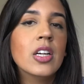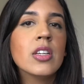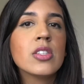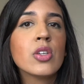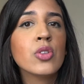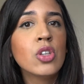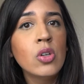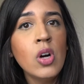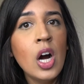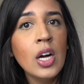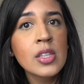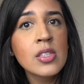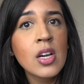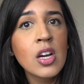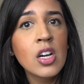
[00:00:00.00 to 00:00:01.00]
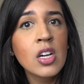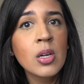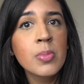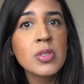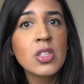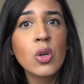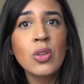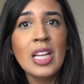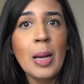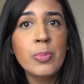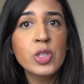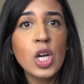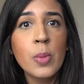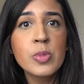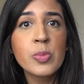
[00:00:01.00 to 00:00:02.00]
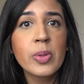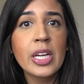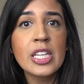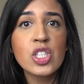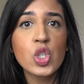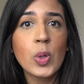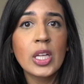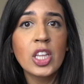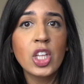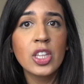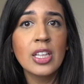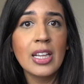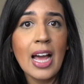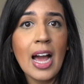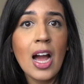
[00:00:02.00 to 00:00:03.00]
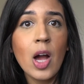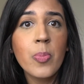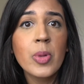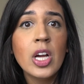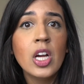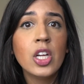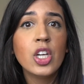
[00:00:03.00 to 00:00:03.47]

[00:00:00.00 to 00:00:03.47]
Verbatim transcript: So no hot tubs, no laptops placed directly on the lap,